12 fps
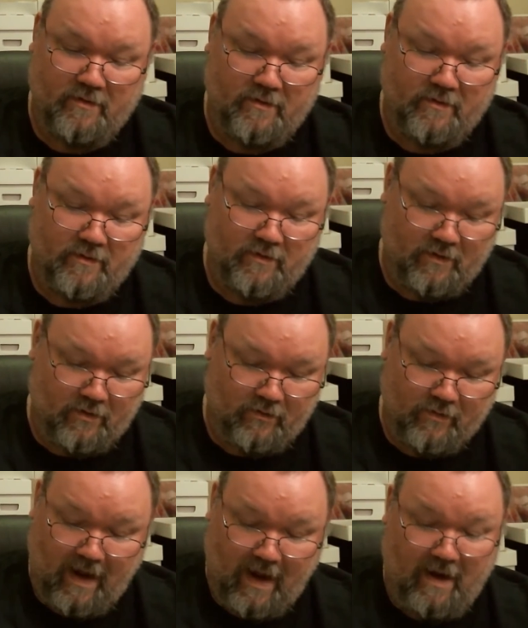
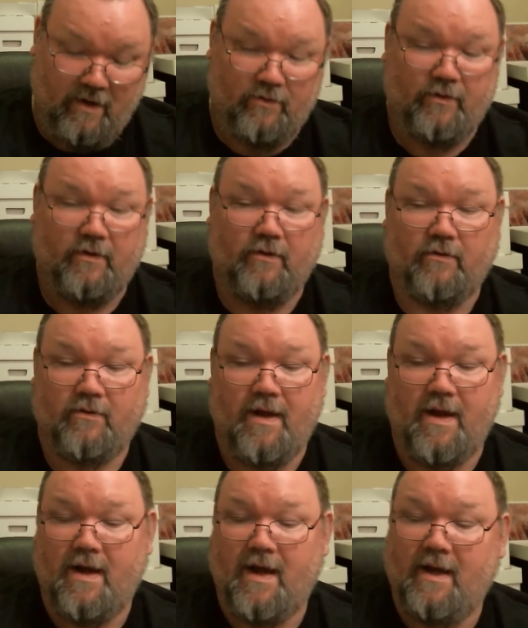So, I don't know.
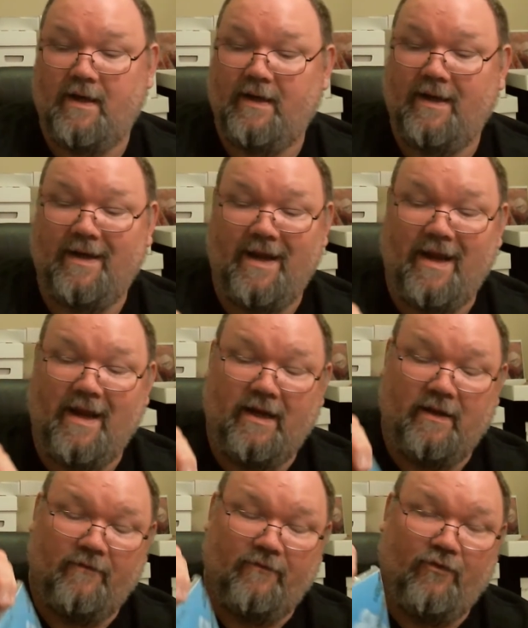I didn't get any
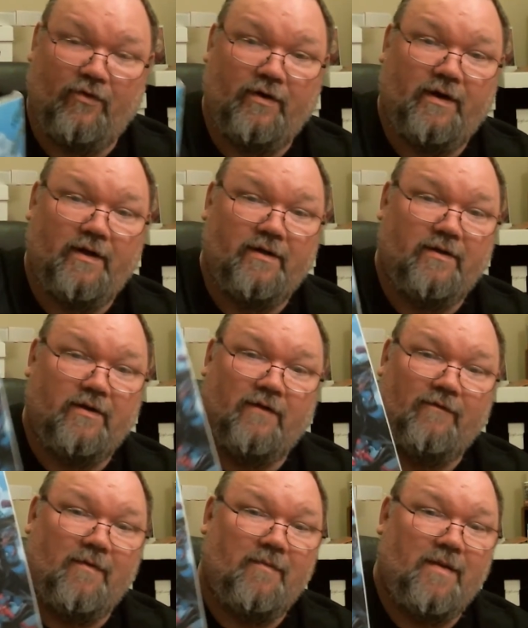of the Fortnite stuff.
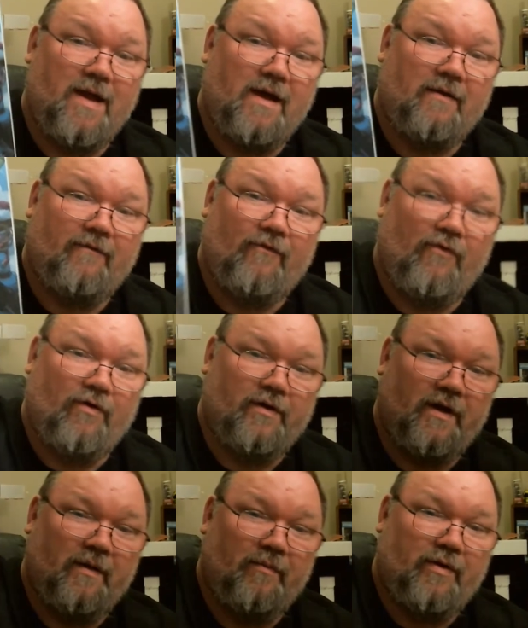I'm not a
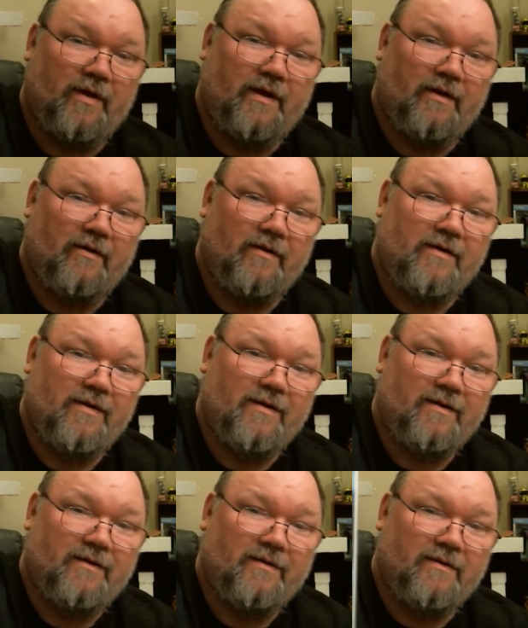Fortnite player.
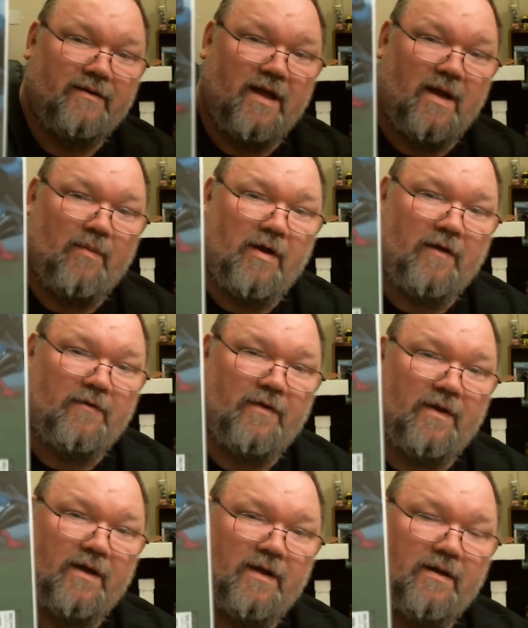Not my
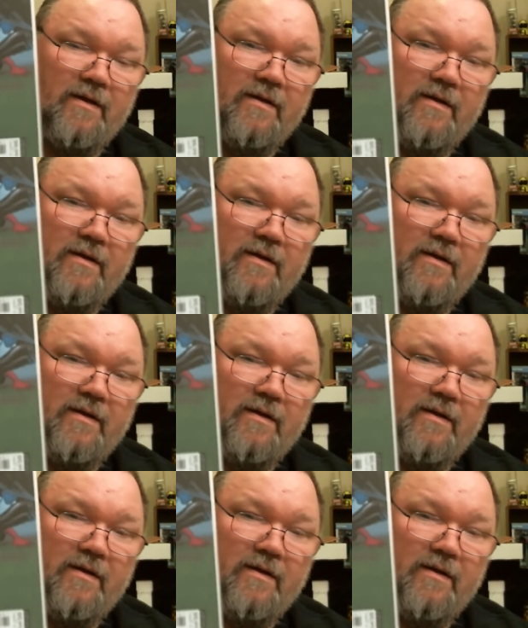thing.